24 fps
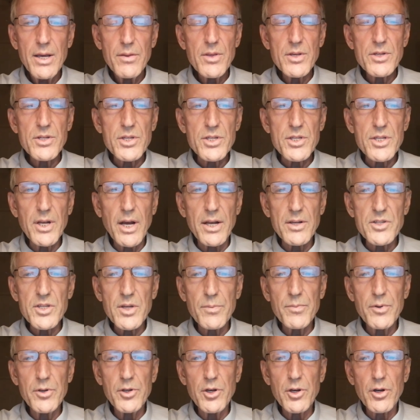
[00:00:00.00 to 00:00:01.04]
This is not
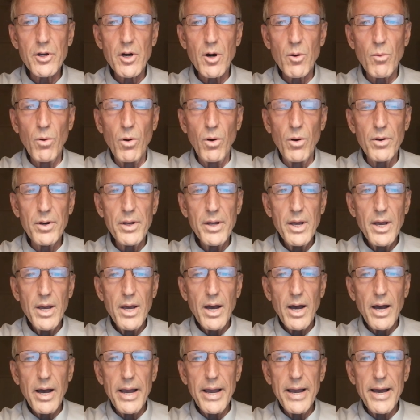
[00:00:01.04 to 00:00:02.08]
something you're going to want,
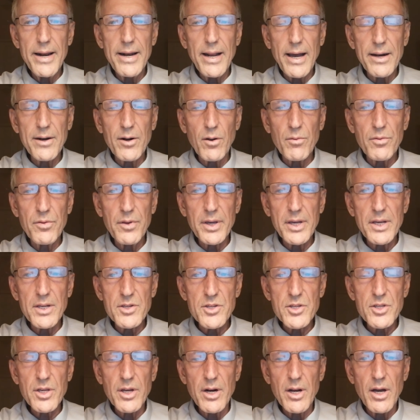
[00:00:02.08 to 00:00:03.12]
and I don't think
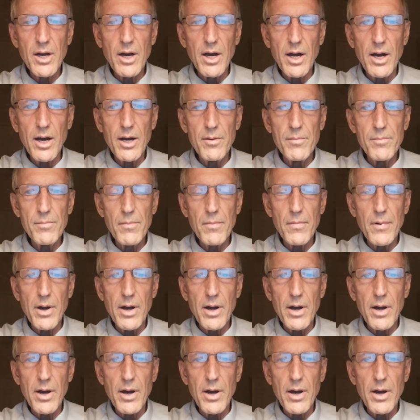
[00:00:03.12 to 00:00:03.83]
it's going to,